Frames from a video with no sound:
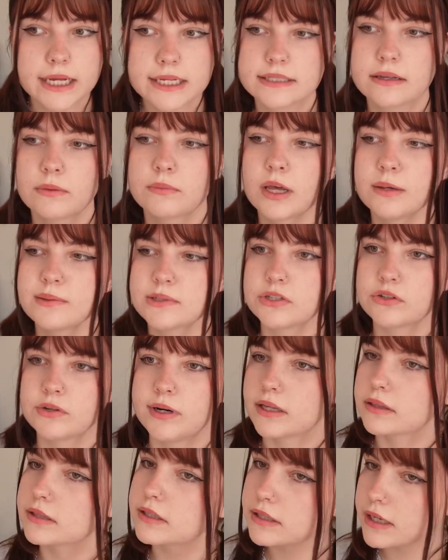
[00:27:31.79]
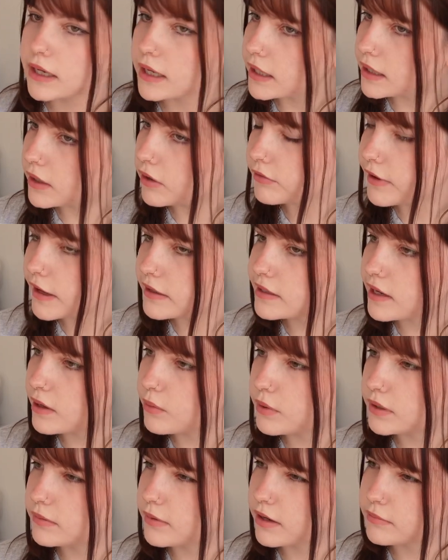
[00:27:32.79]
Sometimes throughout the day, I'll write down
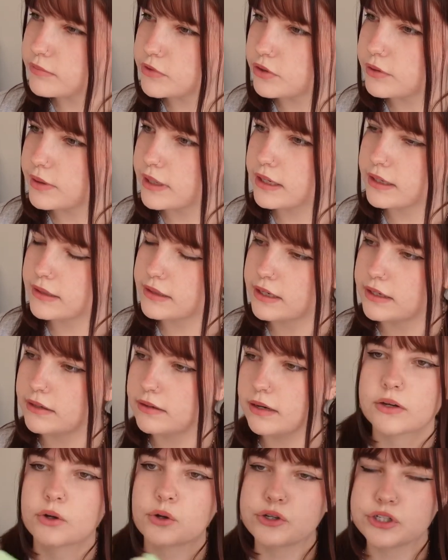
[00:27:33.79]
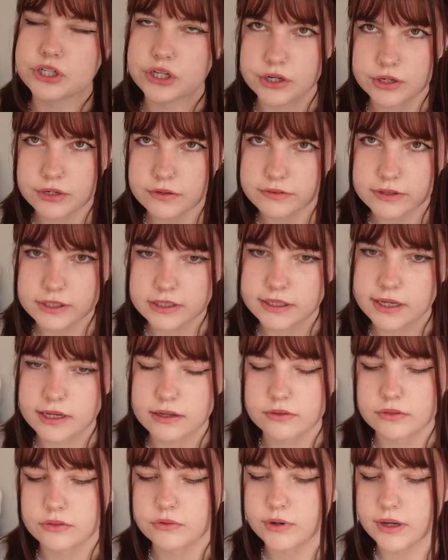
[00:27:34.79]
what I'm doing and then continue to fill it
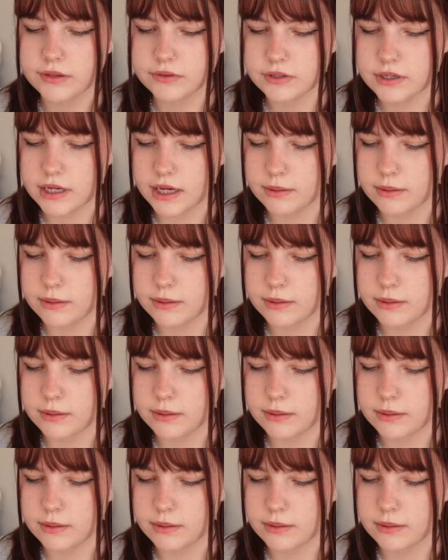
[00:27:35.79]
out throughout the day.